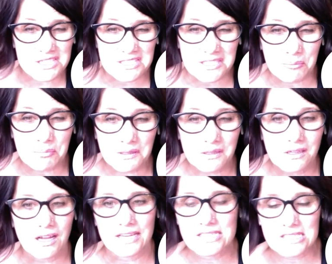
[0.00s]
very
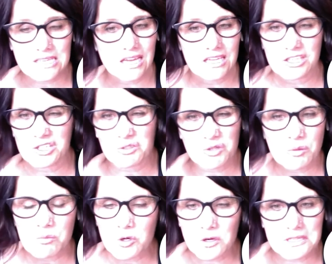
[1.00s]
simple. I say,
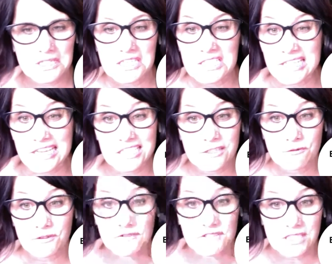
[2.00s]
no more than a 10 to
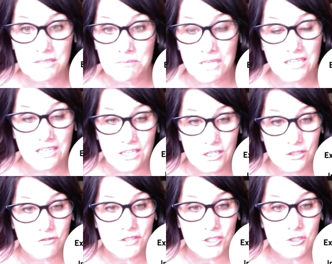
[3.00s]
15-minute
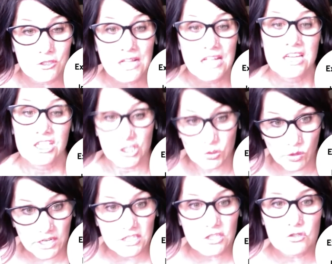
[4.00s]
interview. You
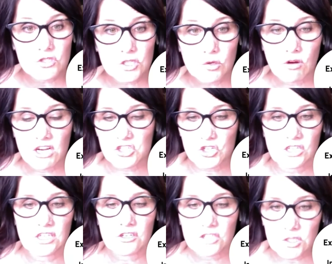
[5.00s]
want to use a
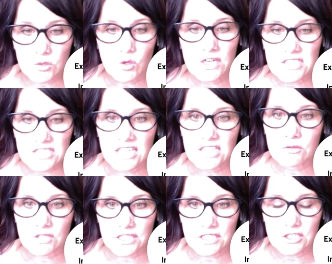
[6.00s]
questionnaire and you want to
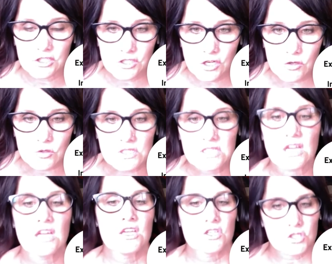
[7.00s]
take really good notes.
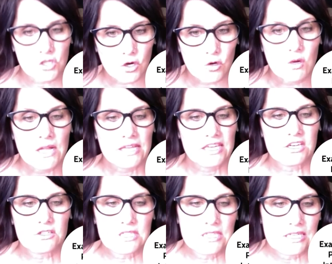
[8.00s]
So
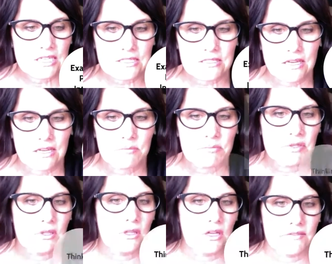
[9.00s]
here's an
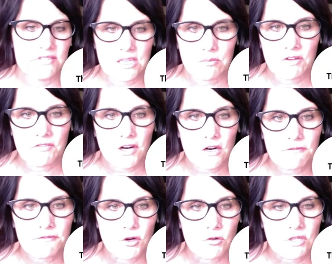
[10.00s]
example of some of our
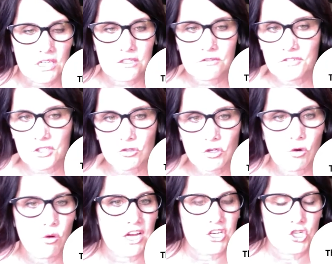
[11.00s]
phone interview
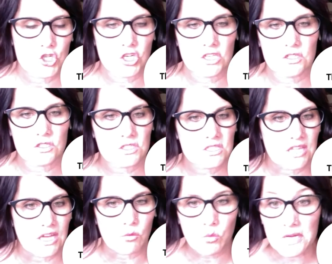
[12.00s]
questions
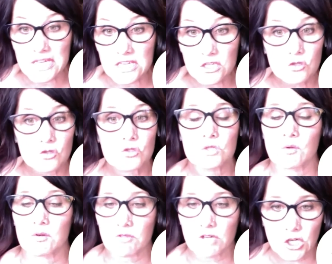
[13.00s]
that we use
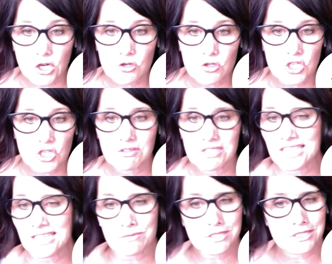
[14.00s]
when we're coaching with
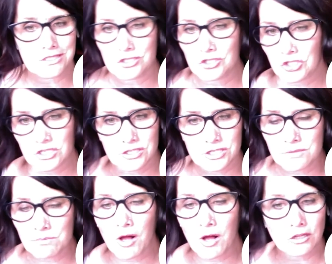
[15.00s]
teams. This is just a
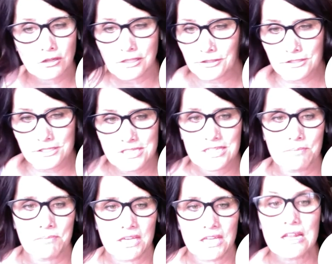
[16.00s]
small little
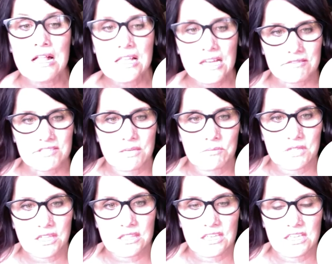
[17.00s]
snippet of some
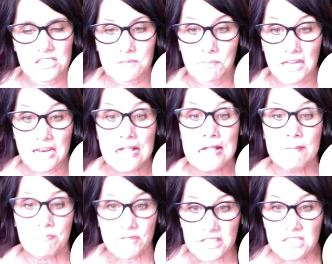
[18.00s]
of the things, but
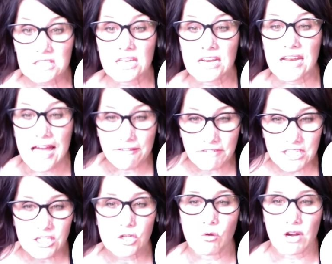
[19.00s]
I think that
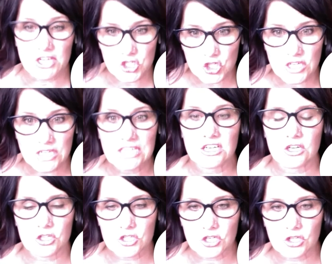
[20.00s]
having a
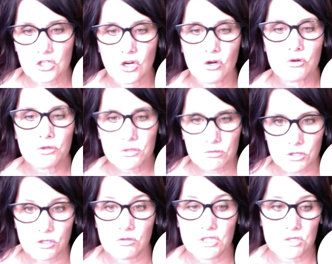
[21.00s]
questionnaire to go
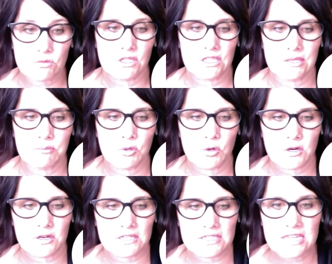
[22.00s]
through is really
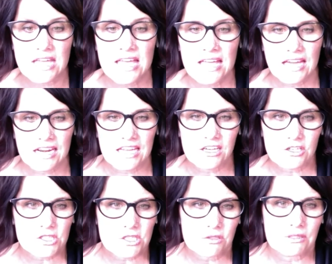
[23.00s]
important. And I
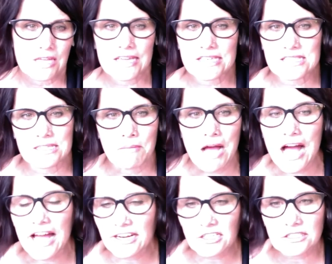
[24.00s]
also like some
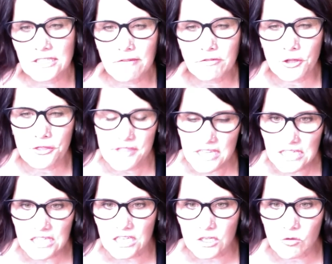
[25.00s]
higher level
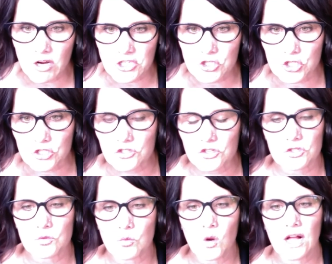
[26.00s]
thinking questions
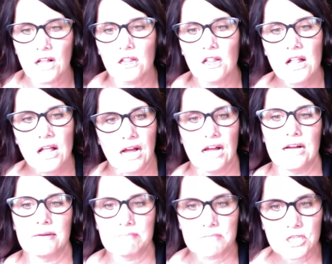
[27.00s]
as well.
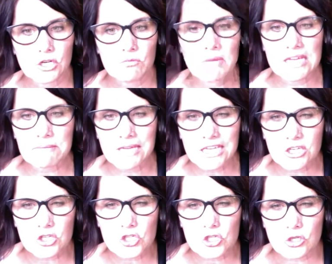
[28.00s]

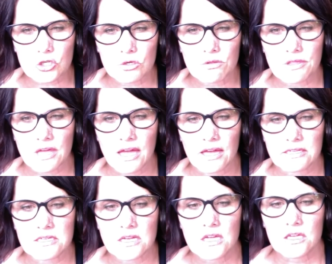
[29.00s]
Making sure
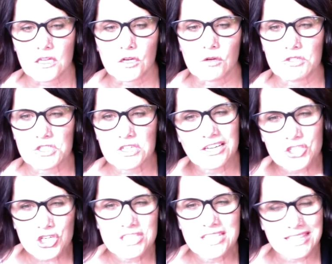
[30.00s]
that, it's not
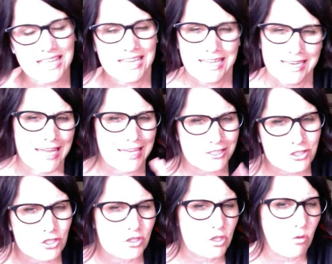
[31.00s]
just that they can
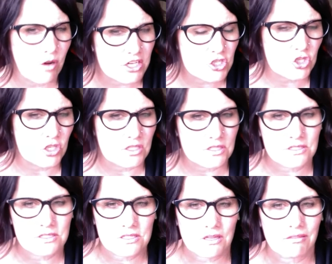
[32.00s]
answer the
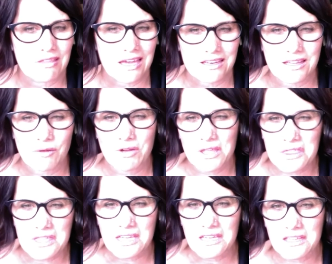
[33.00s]
questions that we
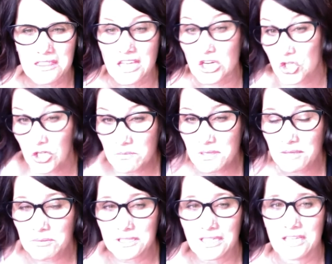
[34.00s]
think they should
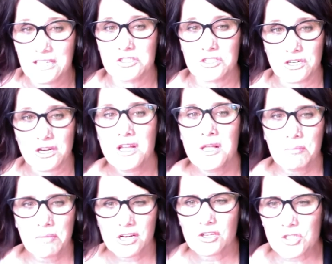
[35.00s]
be able to answer,
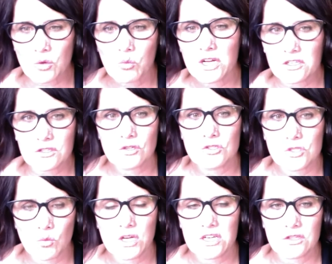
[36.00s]
but also what are
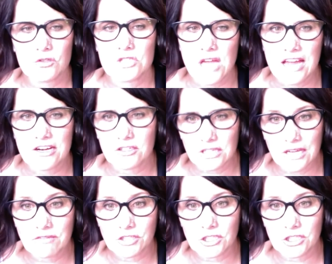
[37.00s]
those higher